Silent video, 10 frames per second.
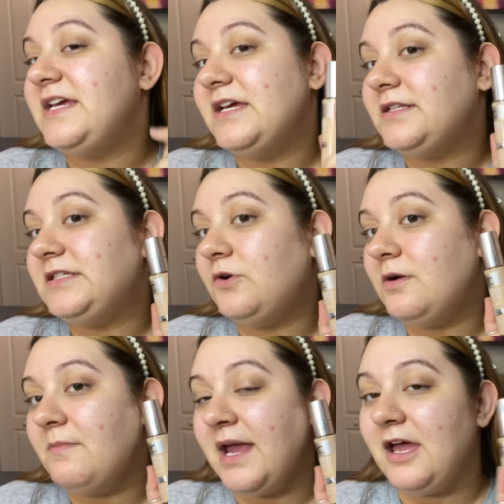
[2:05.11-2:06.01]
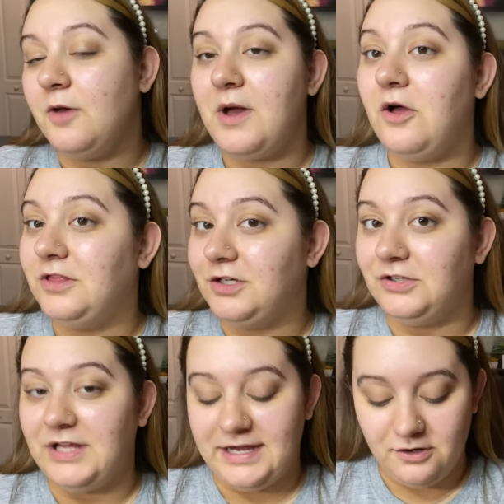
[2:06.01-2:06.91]
tanned so it might come out a
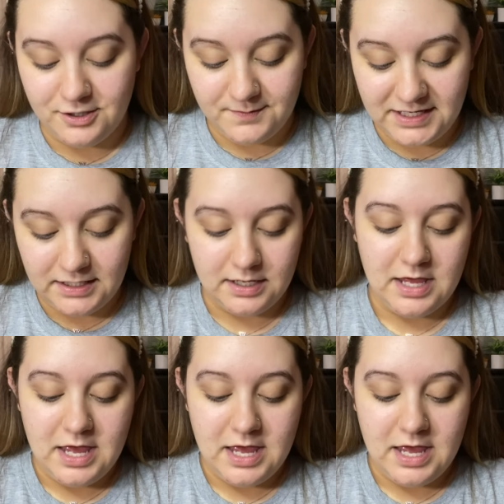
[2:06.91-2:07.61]
little light on me.